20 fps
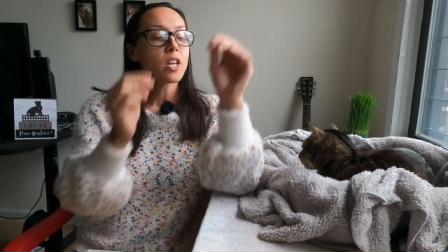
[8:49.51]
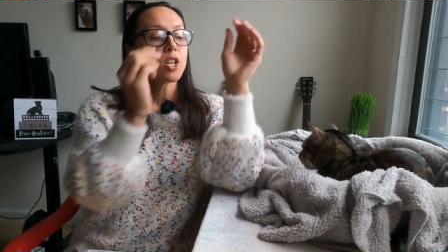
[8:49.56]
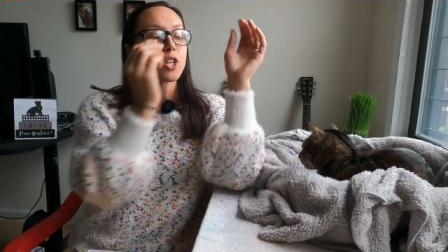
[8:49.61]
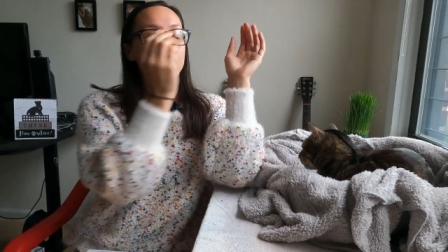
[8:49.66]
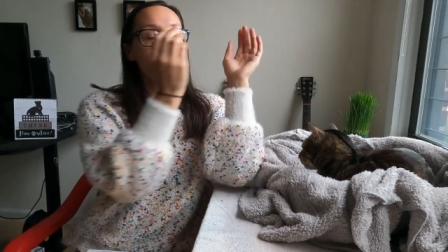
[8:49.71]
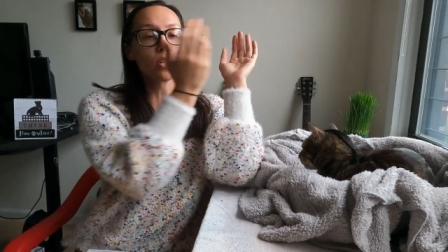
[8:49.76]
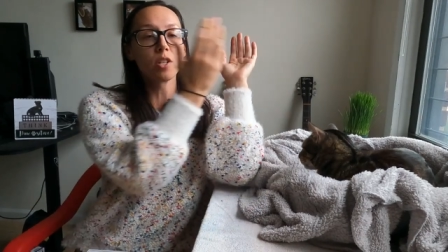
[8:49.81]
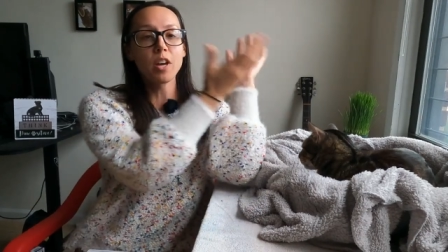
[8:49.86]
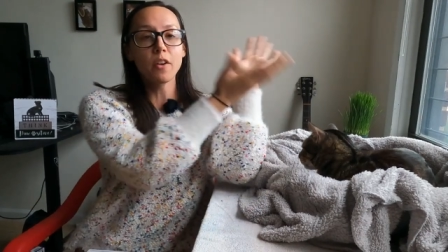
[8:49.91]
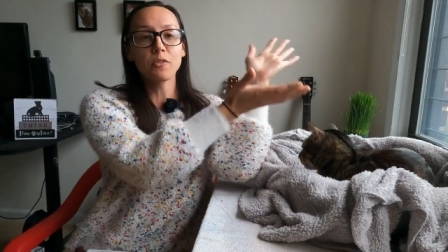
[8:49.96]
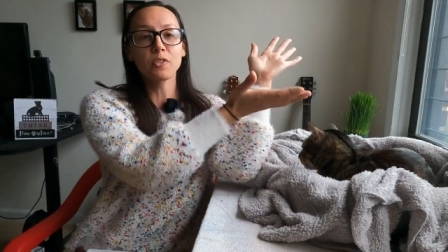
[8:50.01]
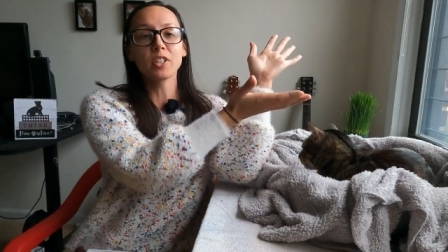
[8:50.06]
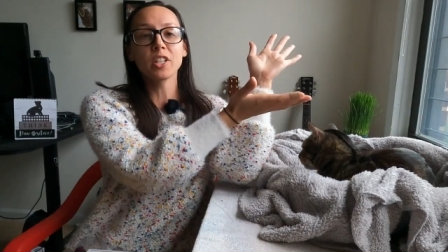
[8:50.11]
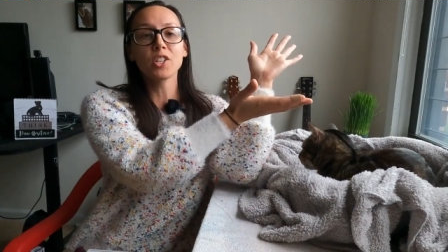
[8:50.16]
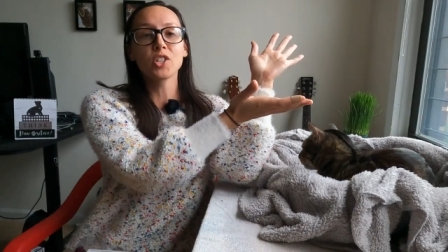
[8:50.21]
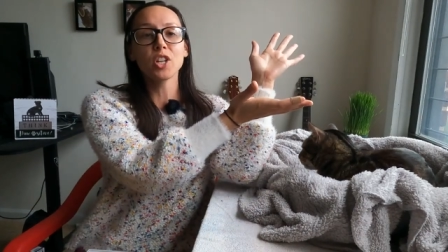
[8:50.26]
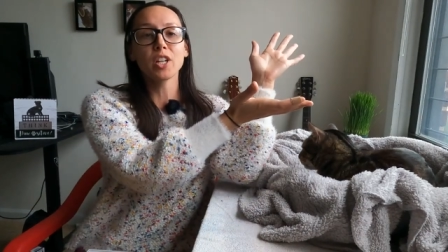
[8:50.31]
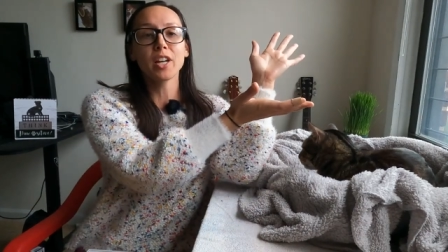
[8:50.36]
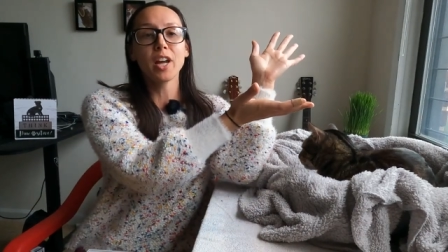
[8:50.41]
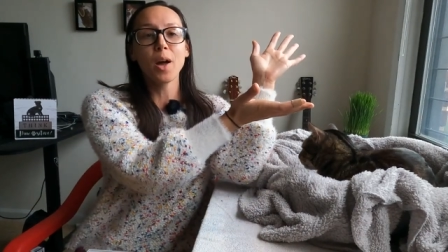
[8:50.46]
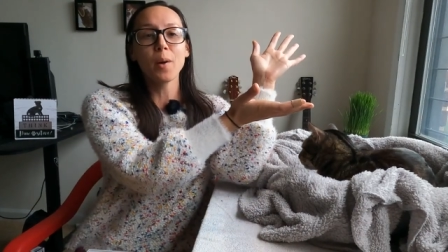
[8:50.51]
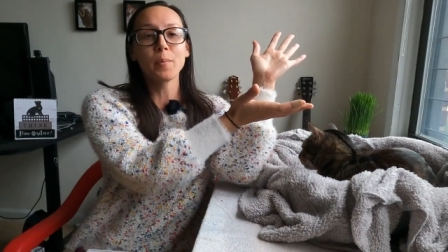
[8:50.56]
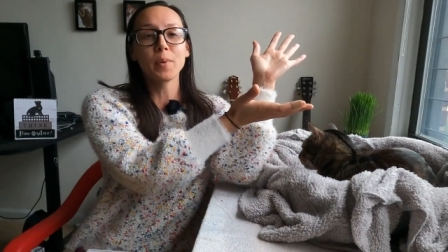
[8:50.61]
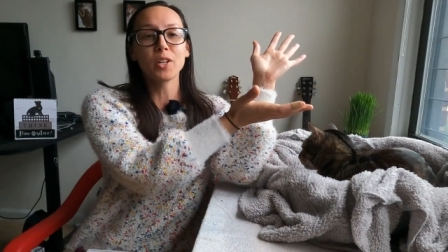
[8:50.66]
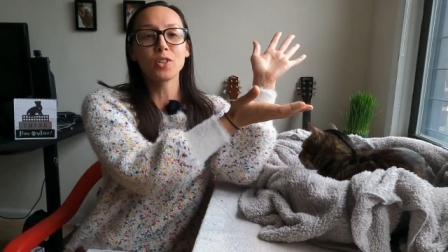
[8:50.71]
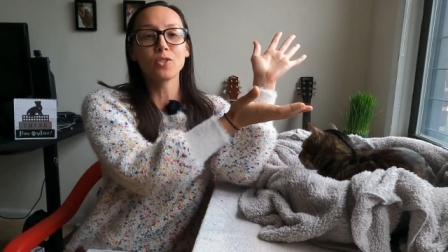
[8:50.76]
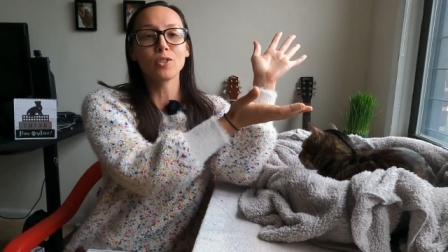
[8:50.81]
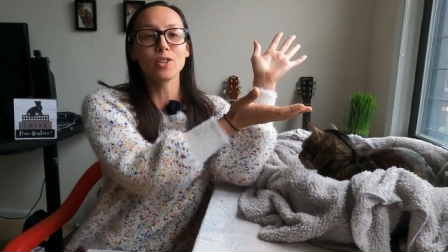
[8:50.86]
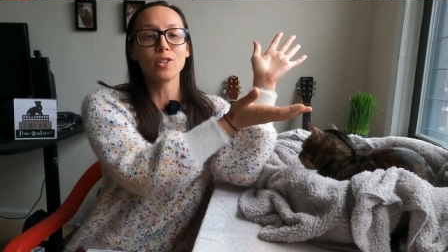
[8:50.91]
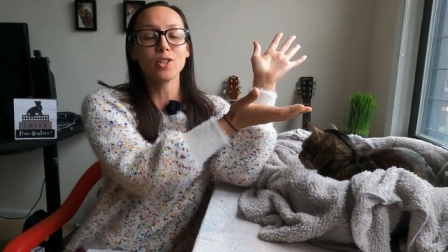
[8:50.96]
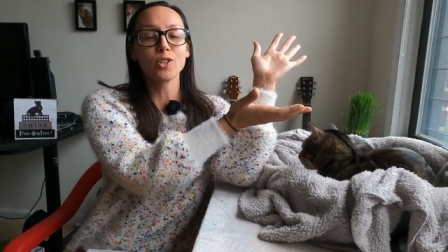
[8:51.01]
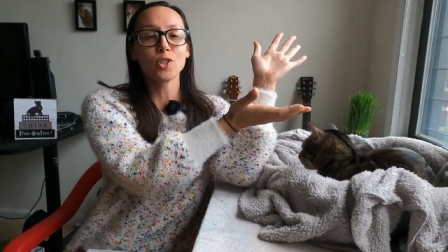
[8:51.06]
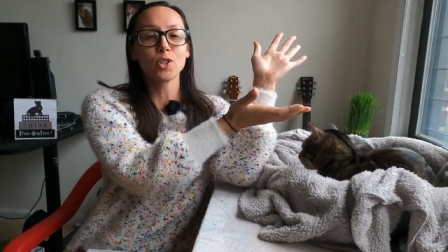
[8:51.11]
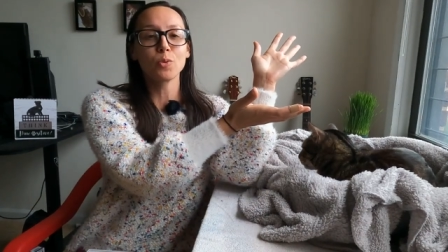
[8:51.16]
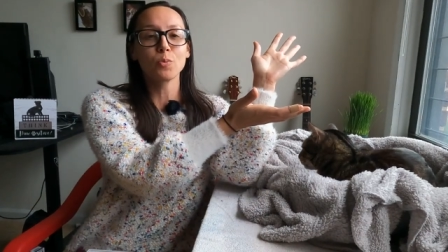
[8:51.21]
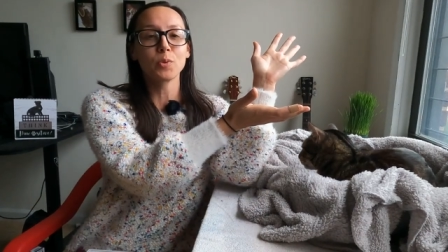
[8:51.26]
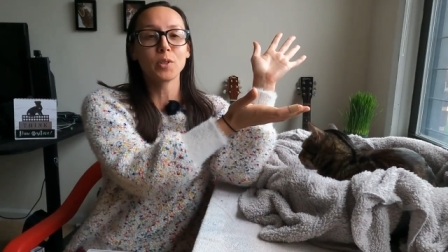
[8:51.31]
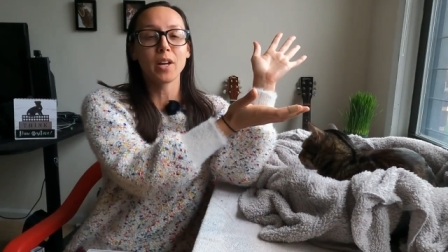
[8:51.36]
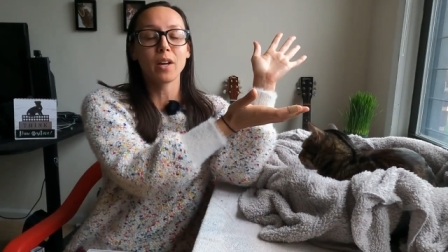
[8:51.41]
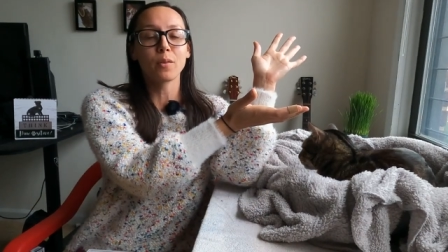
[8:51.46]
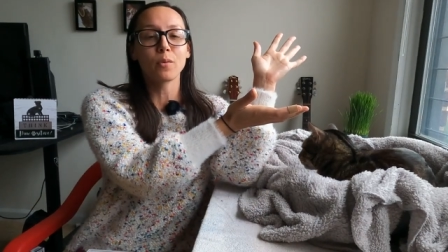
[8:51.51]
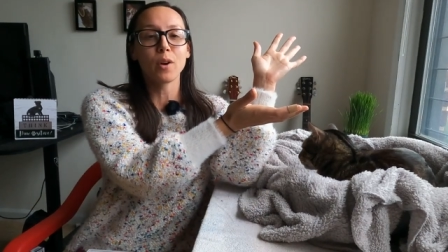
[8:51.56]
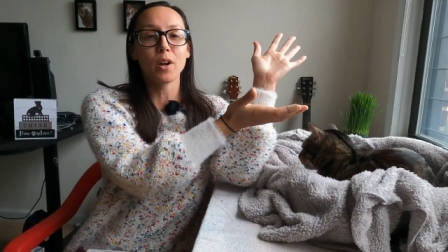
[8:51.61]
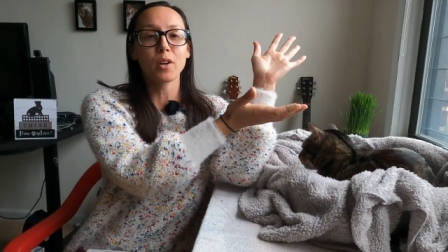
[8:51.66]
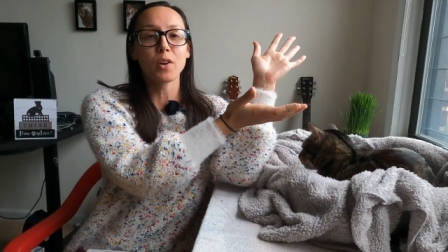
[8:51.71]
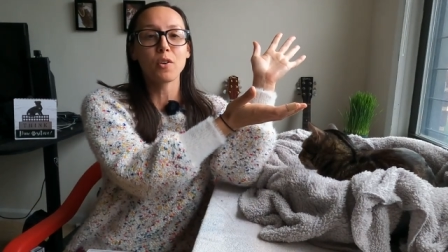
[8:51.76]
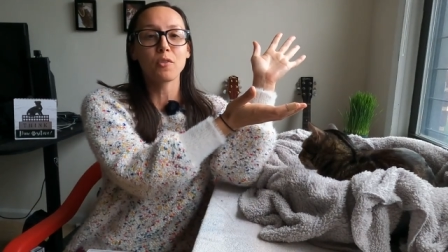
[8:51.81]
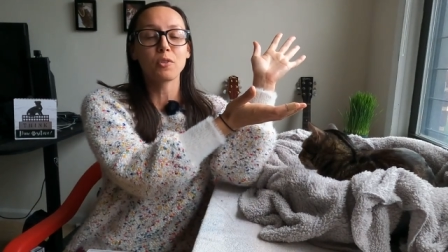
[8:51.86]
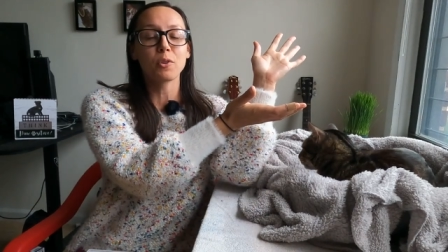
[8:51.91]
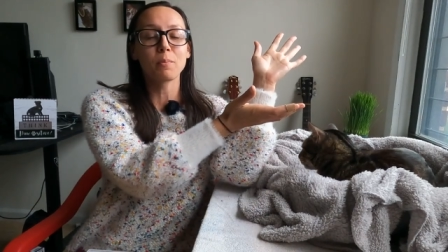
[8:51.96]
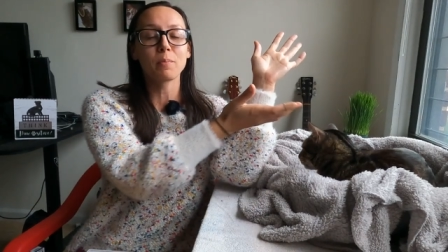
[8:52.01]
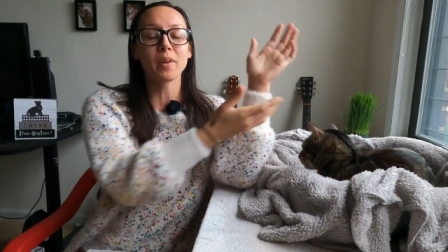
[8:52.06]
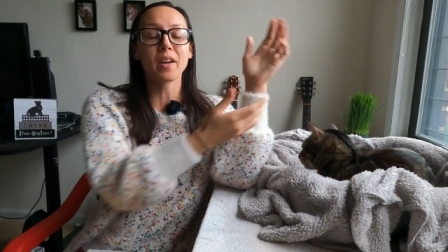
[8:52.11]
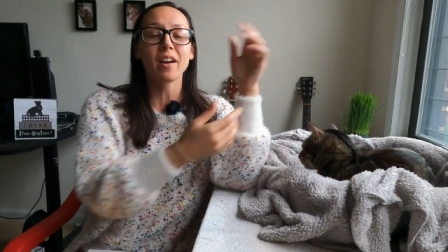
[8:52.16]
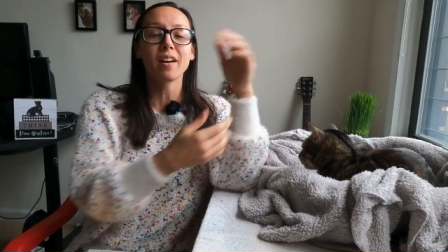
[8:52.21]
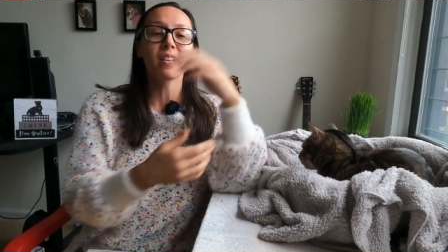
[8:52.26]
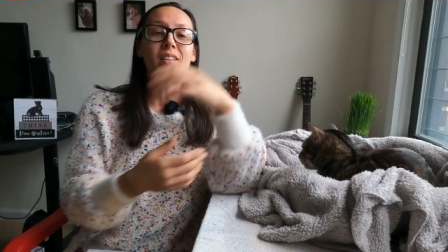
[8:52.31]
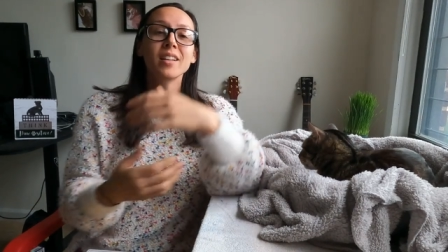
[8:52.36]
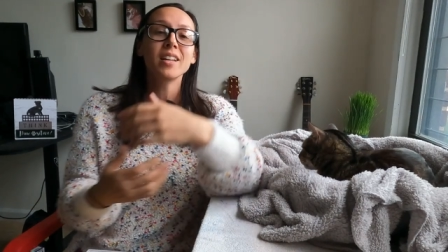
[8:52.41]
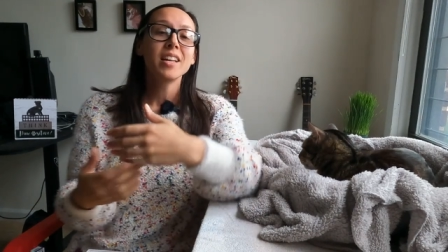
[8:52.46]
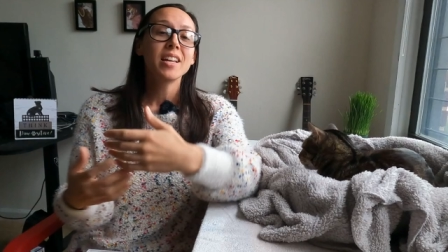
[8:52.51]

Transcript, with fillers: so definitely check out my transition plan right over Mia.